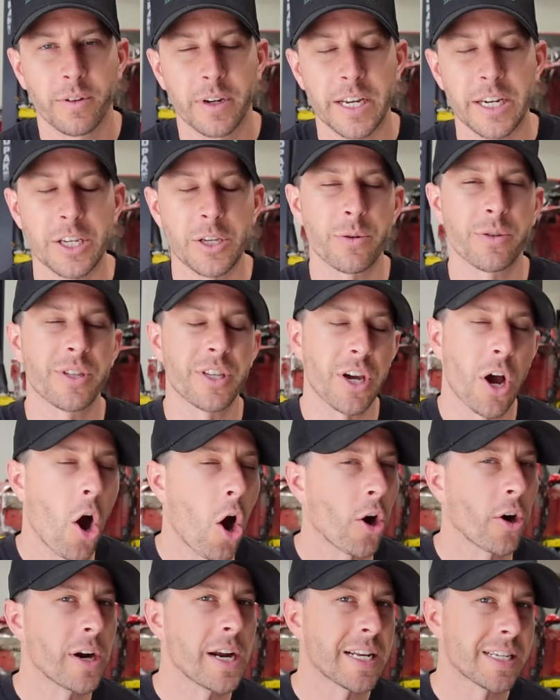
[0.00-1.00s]
and use the
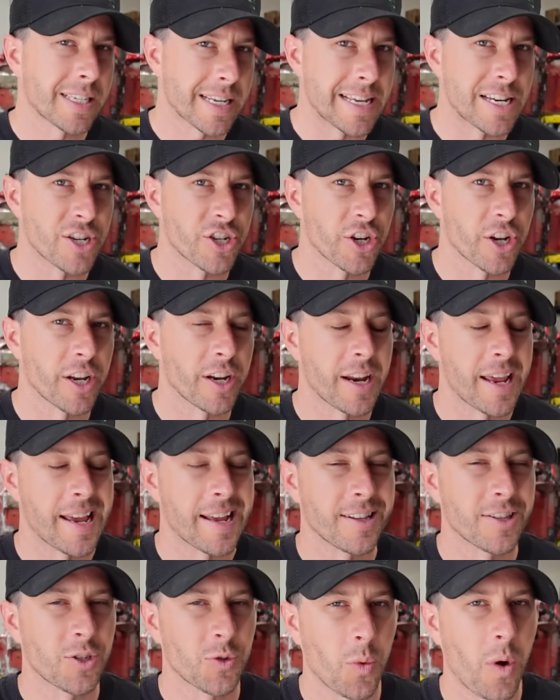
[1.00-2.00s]
RS engine
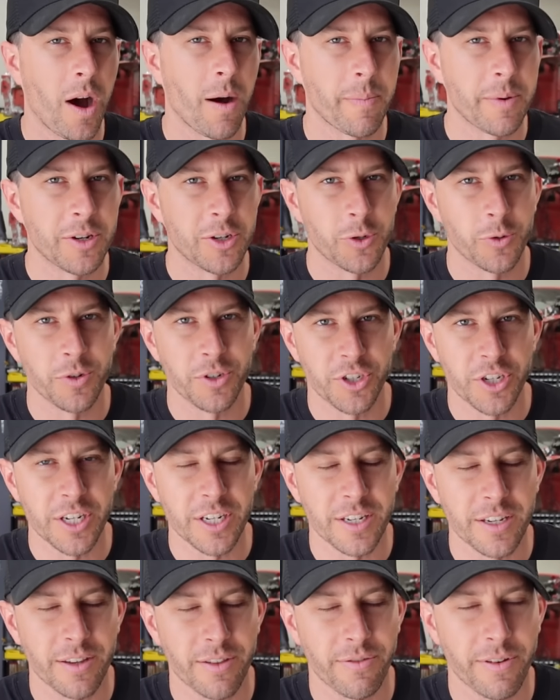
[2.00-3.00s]
and swap it to a
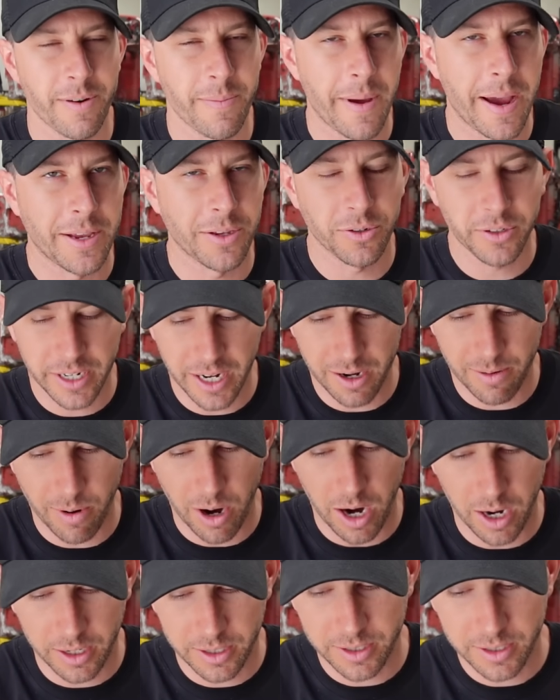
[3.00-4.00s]
GT3 manual
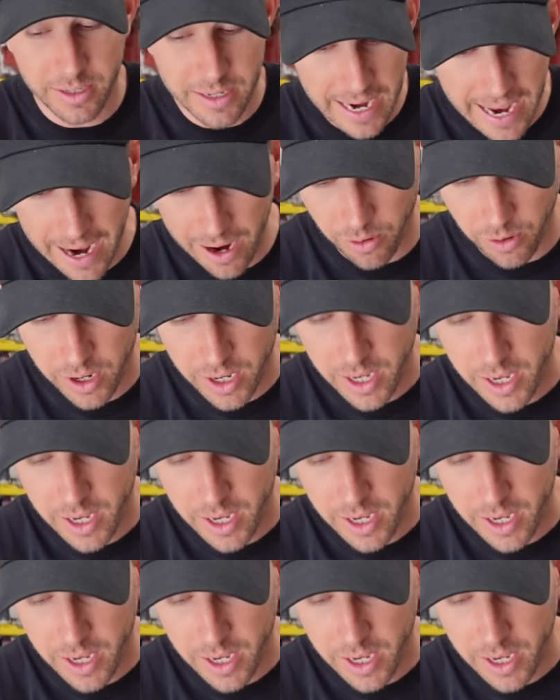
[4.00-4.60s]
gearbox. Now,